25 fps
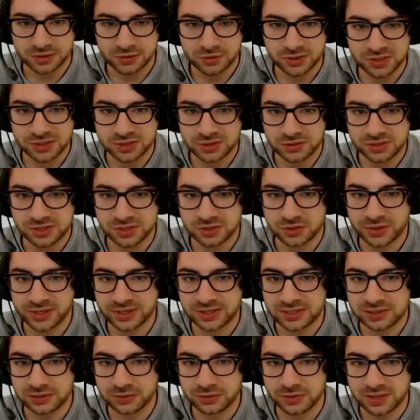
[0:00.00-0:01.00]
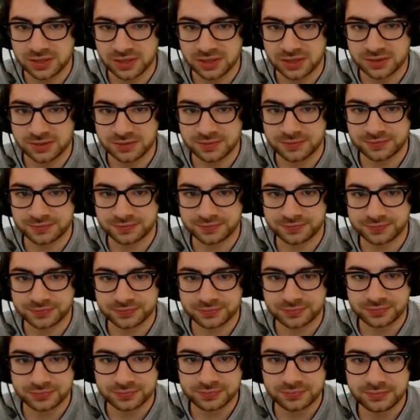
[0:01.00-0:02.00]
crystals are translucent,
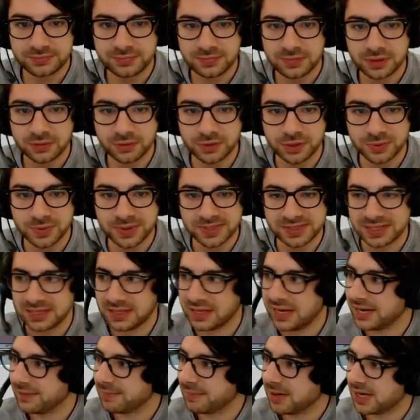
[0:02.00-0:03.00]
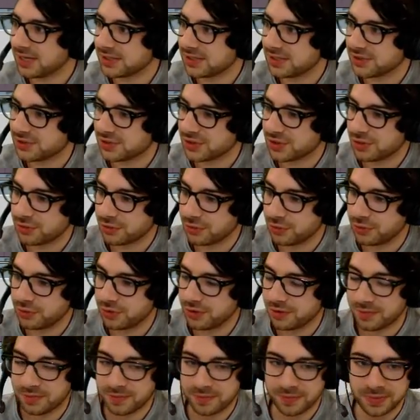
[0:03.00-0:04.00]
which means that light passes through
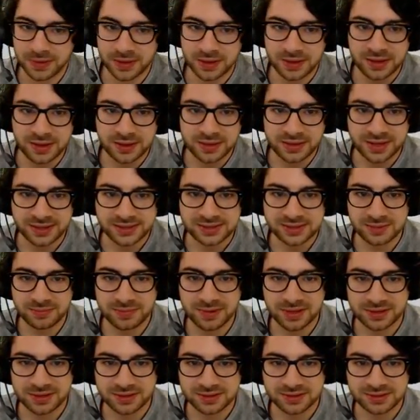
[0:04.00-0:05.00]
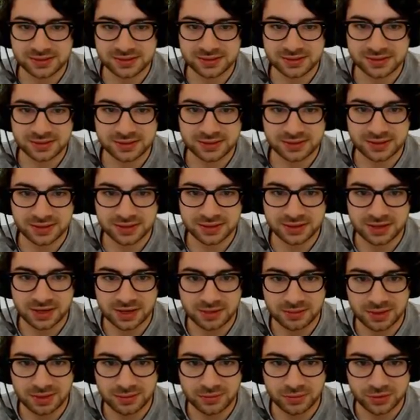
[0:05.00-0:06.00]
them. That's the bit that's going to
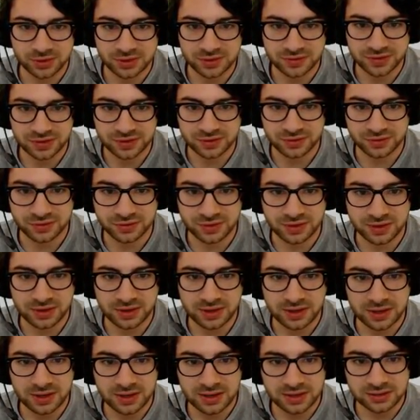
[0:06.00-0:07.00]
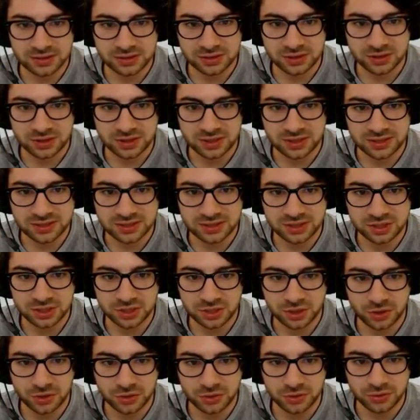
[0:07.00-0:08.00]
be more difficult. So you need to
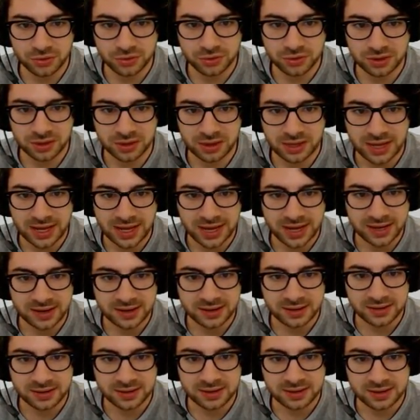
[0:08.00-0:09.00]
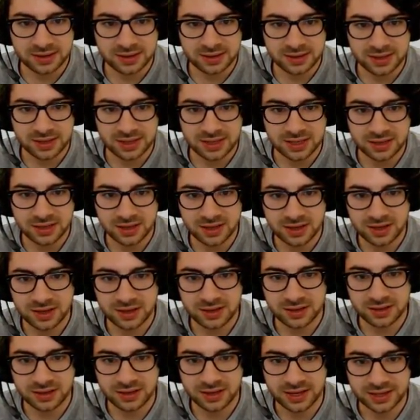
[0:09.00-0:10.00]
show the light either
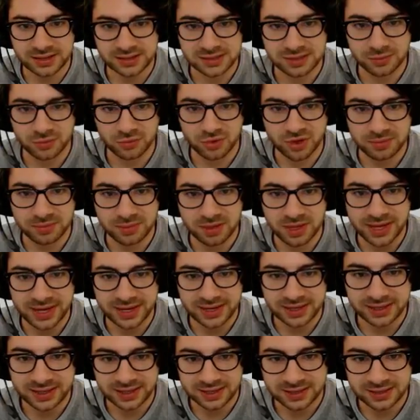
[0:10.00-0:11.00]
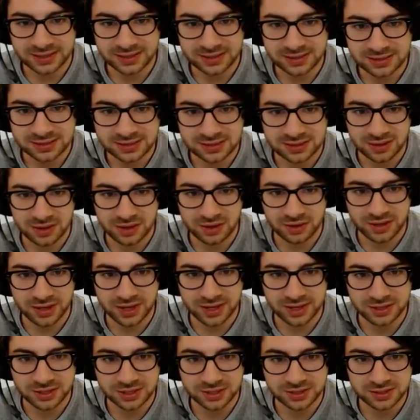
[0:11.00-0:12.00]
like some rim light like this on the
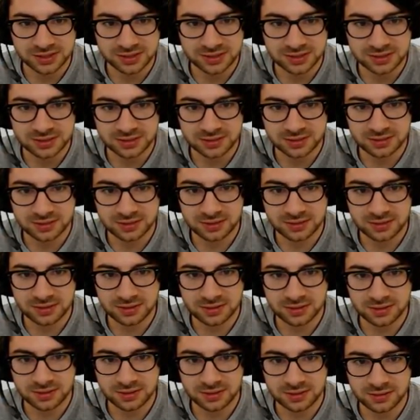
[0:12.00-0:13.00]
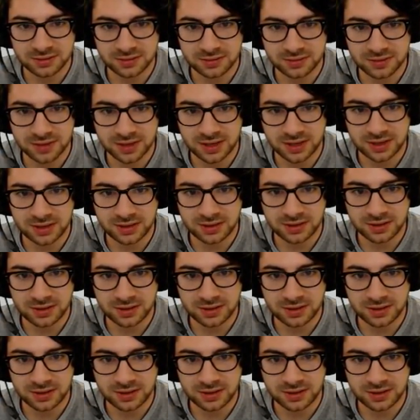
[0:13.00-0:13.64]
edges, right?